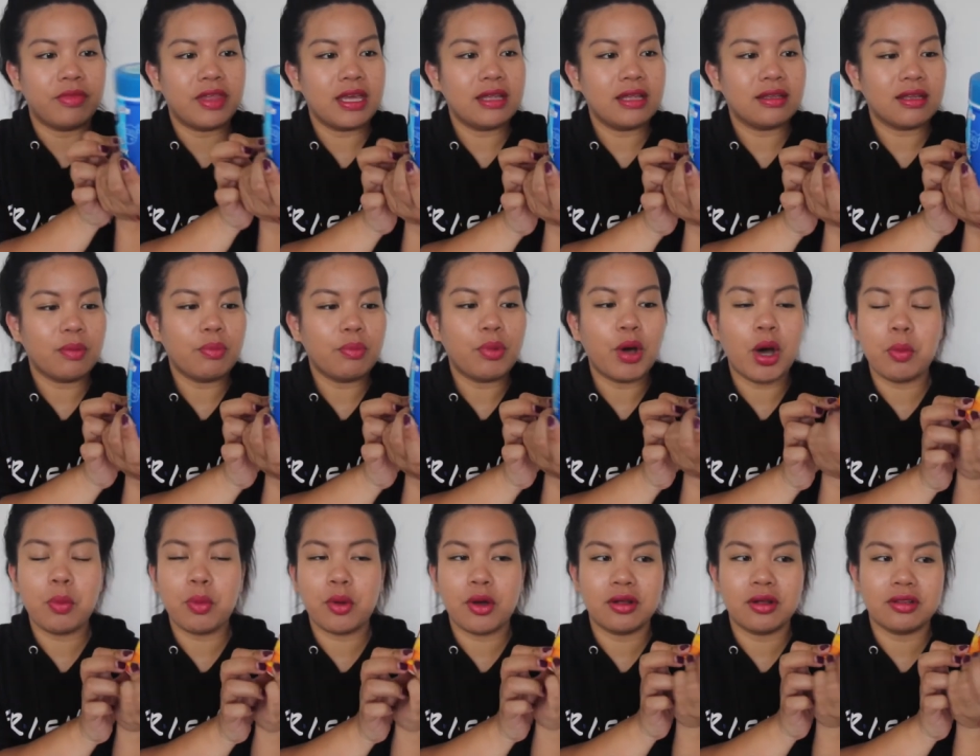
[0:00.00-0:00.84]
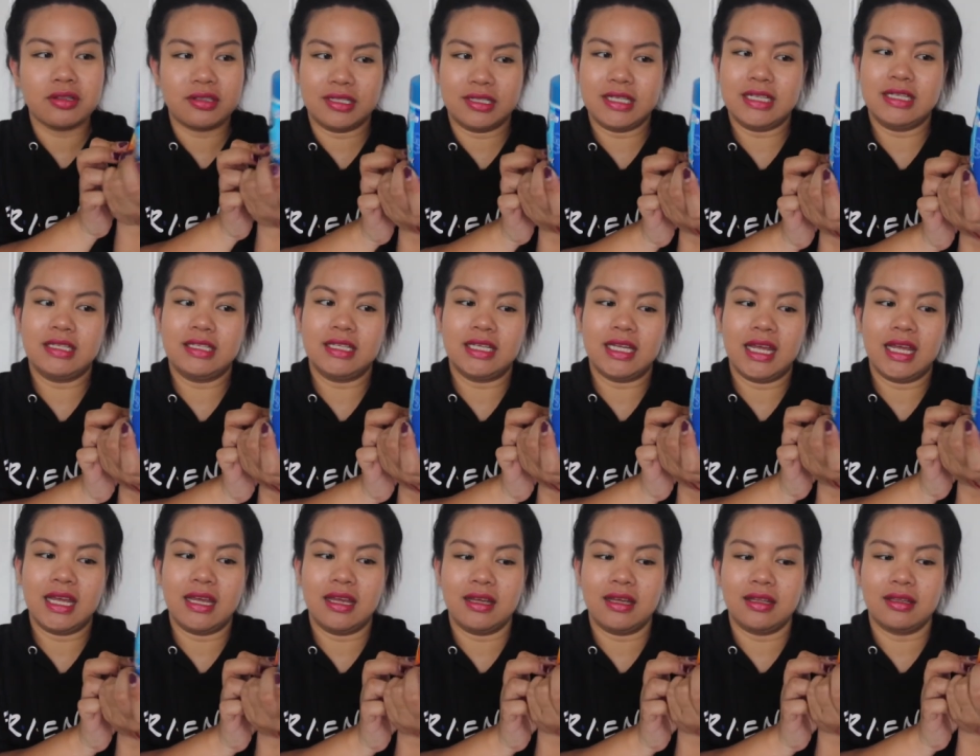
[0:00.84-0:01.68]
these are popcorn
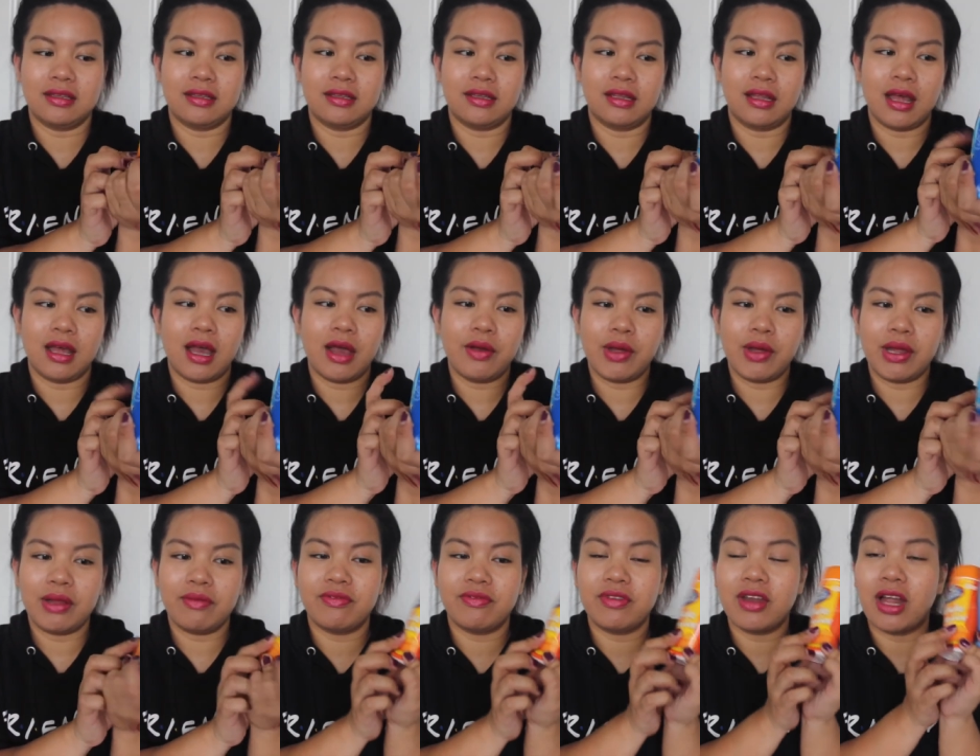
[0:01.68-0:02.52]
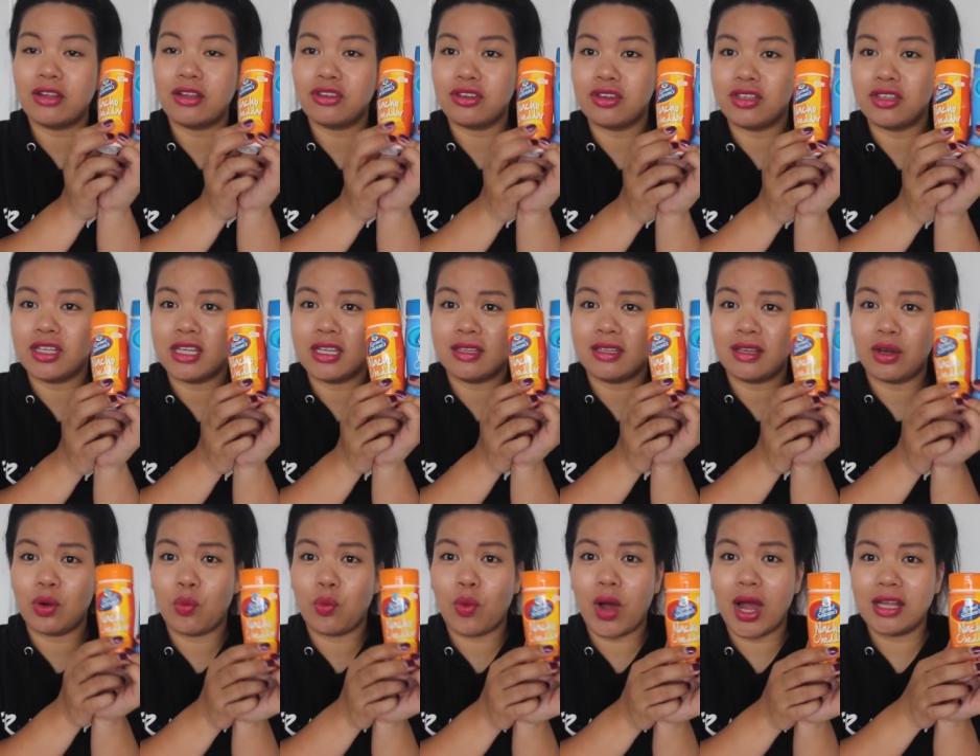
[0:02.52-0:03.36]
seasonings. So we have nacho cheese
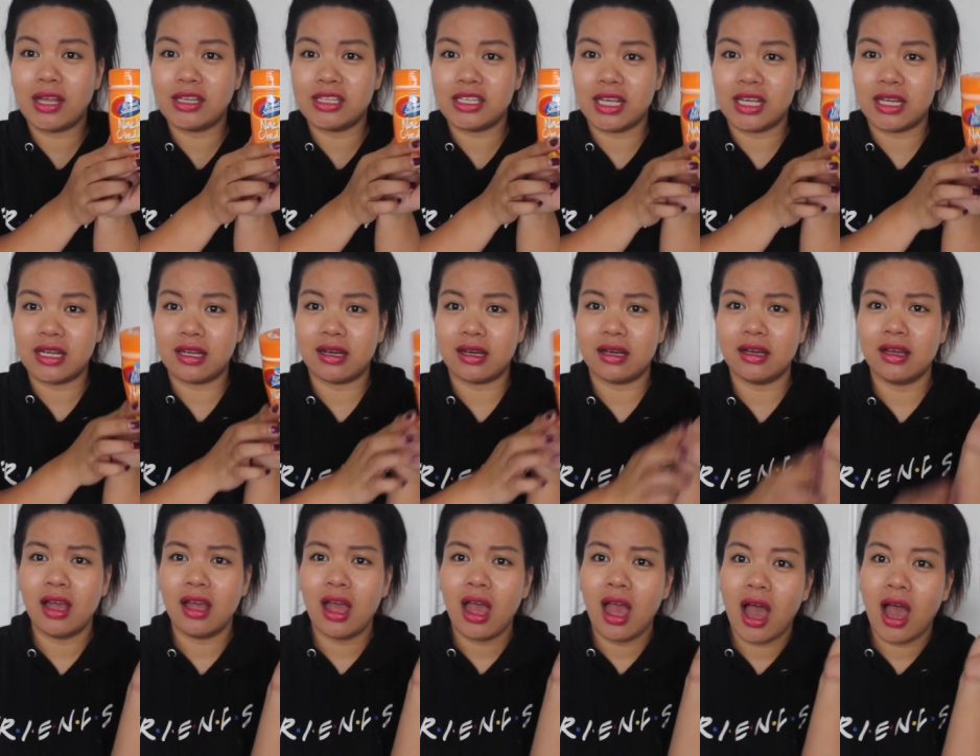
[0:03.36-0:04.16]
and white cheddar.